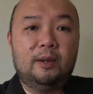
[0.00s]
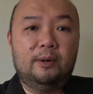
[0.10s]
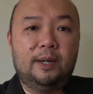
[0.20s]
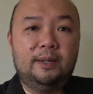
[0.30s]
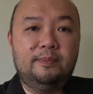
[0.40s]

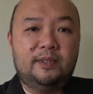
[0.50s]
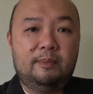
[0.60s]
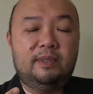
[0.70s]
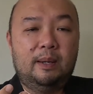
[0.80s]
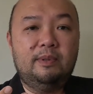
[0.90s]
Okay,
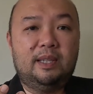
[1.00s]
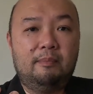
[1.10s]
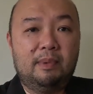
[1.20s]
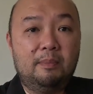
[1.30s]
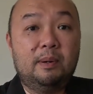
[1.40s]
sometimes they
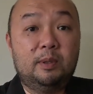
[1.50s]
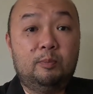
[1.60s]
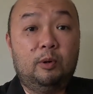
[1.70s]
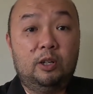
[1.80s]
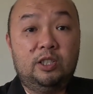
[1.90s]
might be able
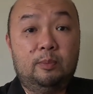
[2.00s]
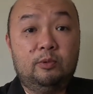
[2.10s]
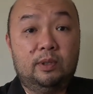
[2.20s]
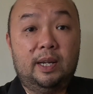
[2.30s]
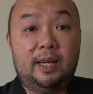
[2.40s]
to polish up
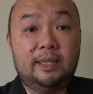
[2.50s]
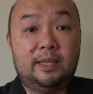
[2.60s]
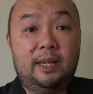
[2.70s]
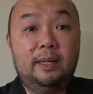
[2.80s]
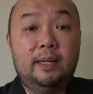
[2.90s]
to that
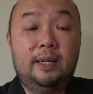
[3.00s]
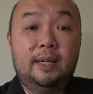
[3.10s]
extent.